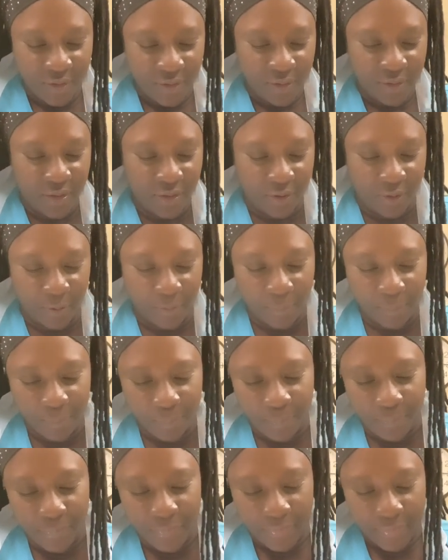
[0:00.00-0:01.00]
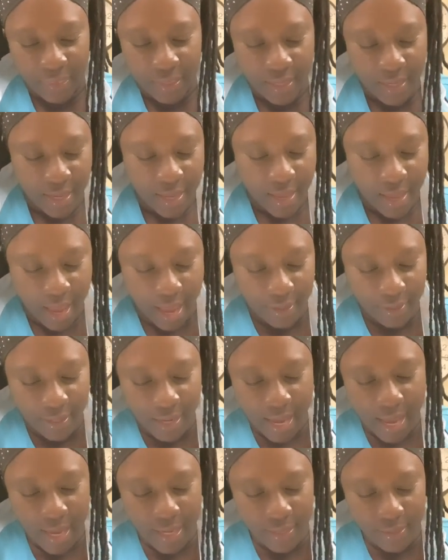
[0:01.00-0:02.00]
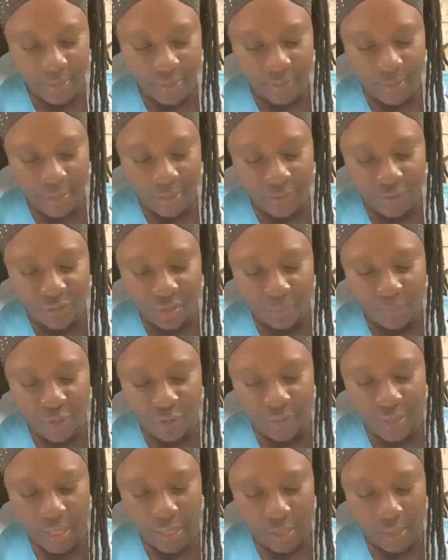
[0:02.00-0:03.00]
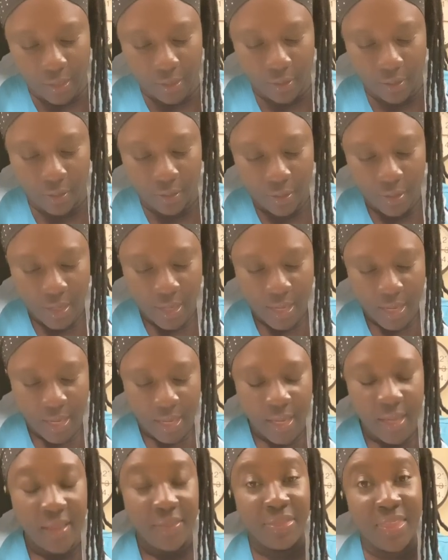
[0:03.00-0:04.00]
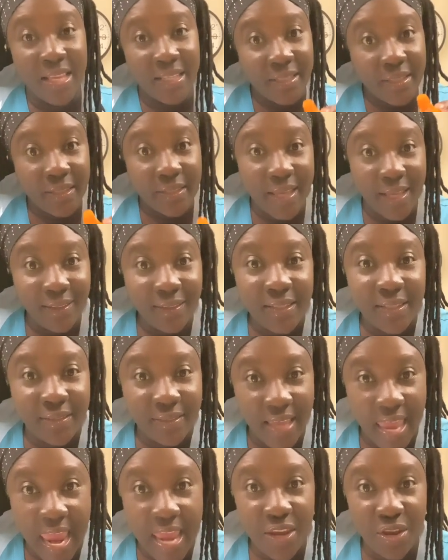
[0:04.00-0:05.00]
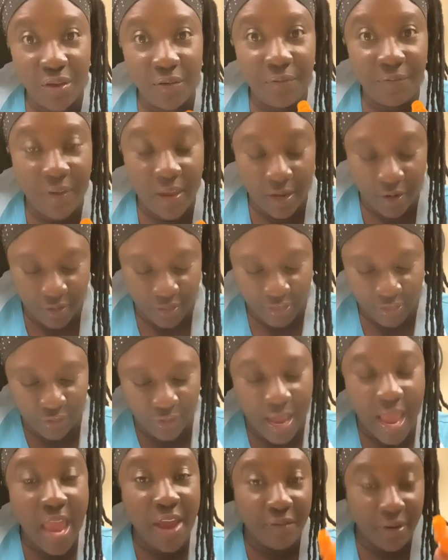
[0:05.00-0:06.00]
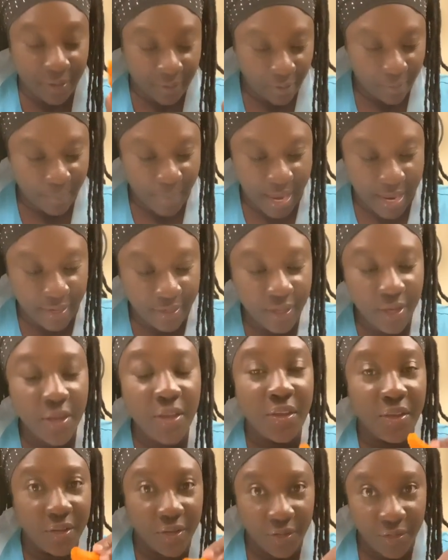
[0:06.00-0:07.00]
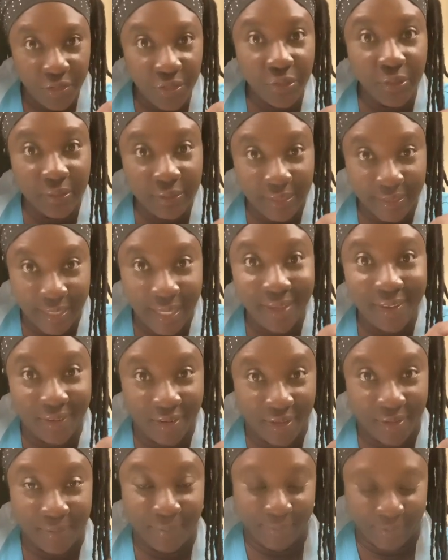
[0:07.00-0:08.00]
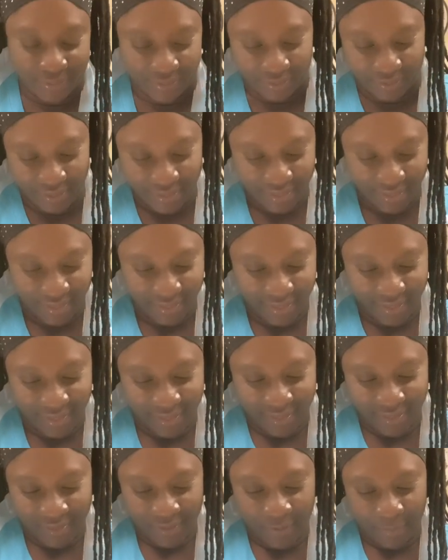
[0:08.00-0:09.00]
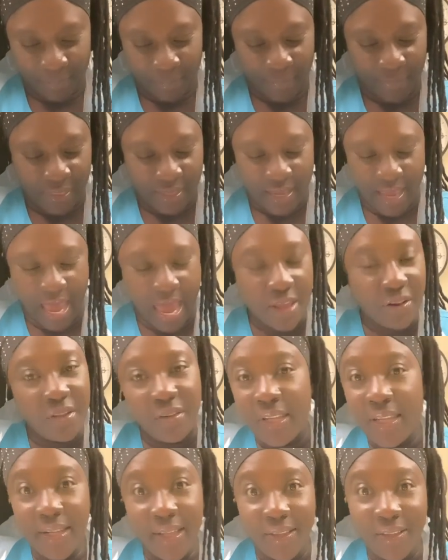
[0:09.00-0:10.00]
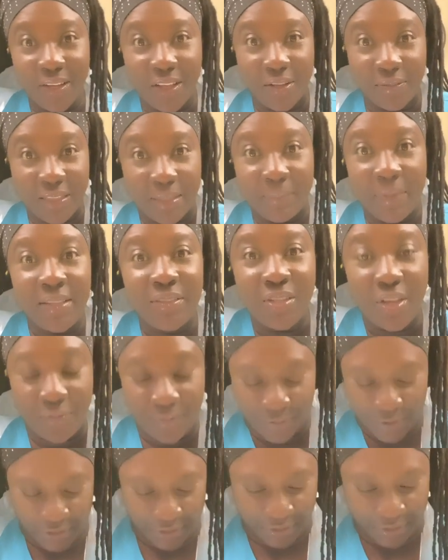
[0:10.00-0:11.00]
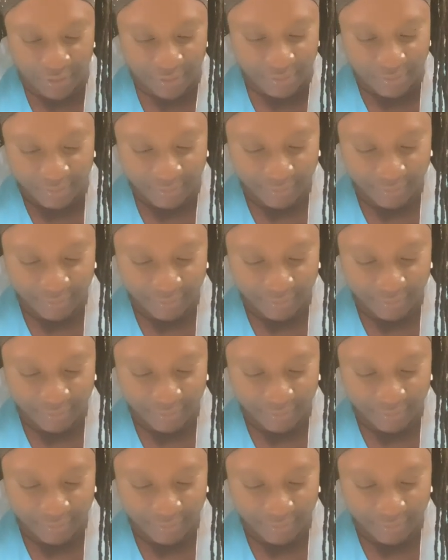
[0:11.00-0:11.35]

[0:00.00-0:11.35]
you know. And guys, this turmeric, this can stain your fingers, so I recommend using a gloves. I don't need a gloves. I'm a tough girl.